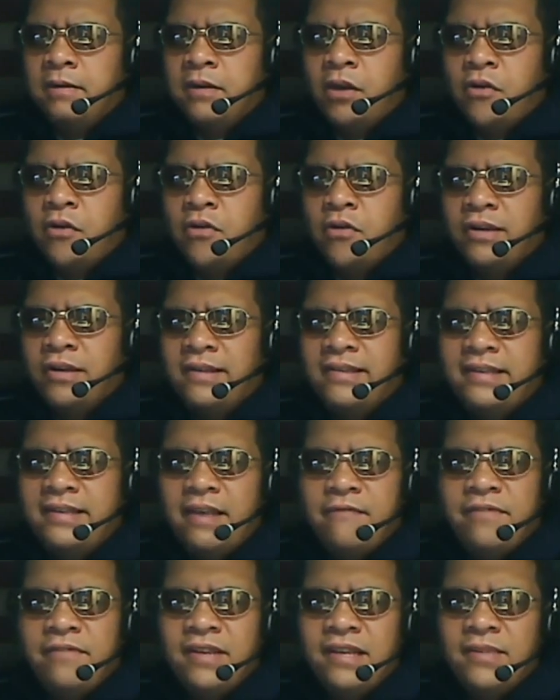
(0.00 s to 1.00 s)
early
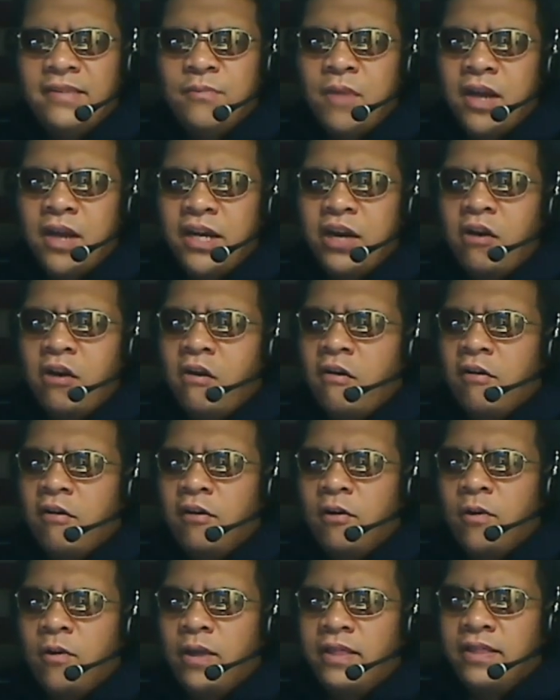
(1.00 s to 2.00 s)
'70s Monte
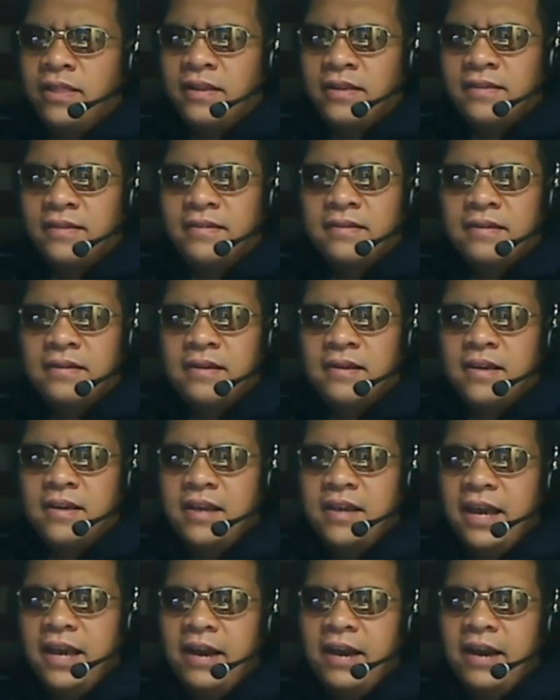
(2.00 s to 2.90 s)
Carlo in this, and